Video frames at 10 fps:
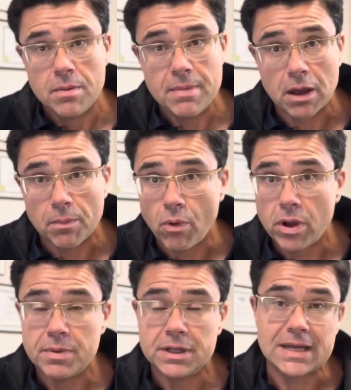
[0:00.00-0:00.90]
make
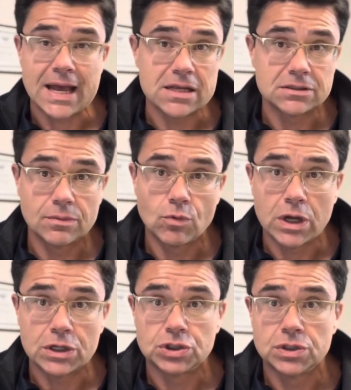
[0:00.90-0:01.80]
appointments, ask them
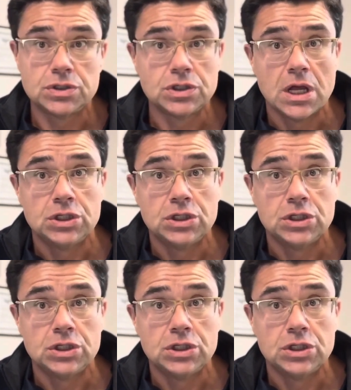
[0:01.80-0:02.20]
questions,